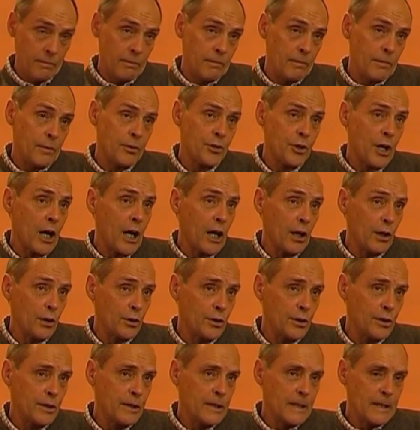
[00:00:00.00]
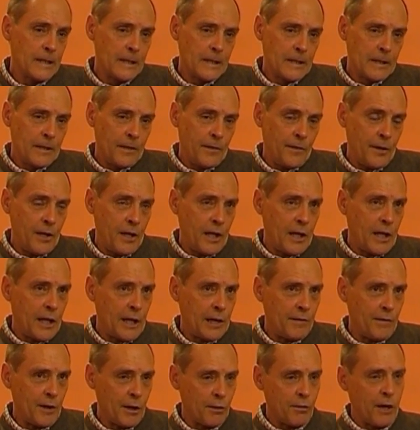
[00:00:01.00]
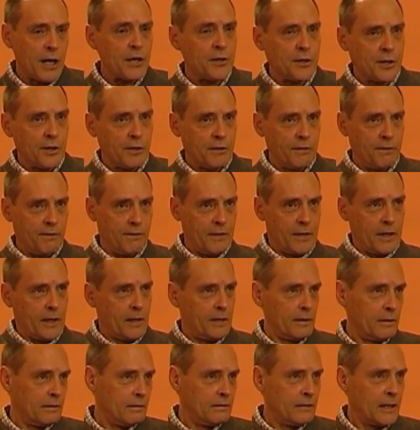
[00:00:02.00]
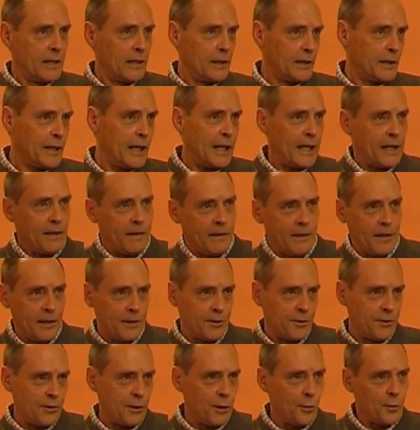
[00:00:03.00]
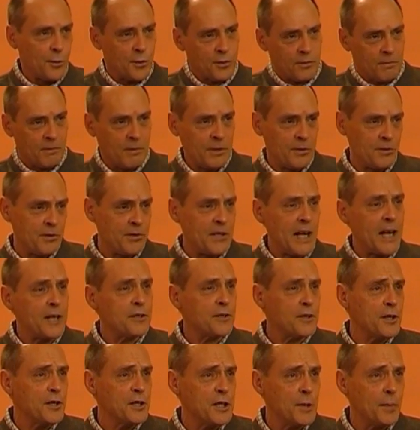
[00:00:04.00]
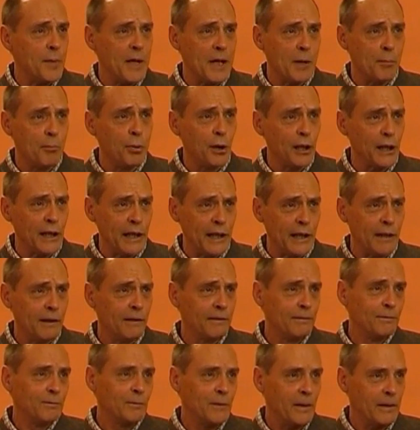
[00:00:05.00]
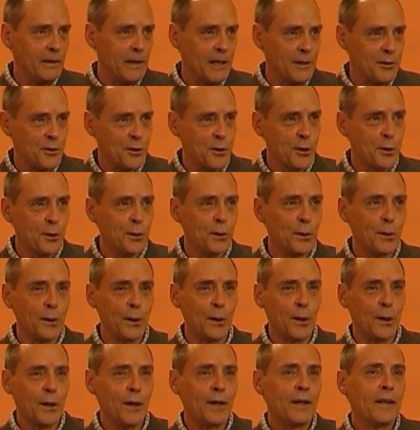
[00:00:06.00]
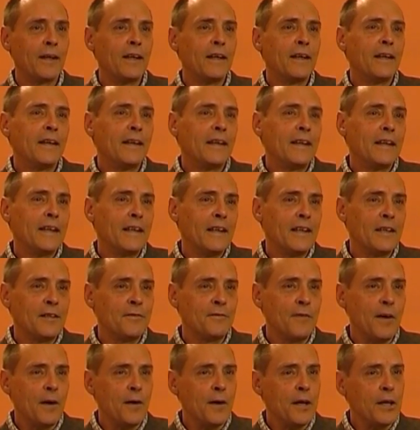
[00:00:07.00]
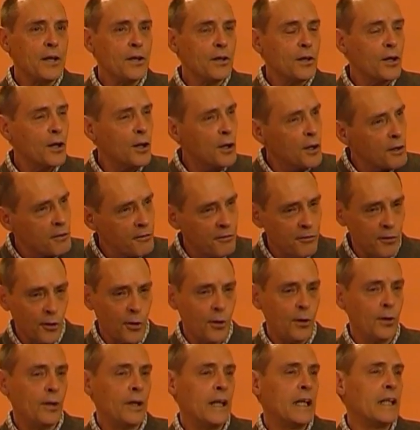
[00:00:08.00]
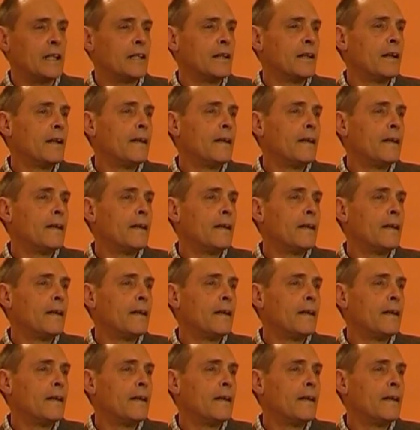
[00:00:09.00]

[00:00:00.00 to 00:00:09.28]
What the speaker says: child, the kind of aggressive little kid that's almost destined to be a bully at school or is very hurtful and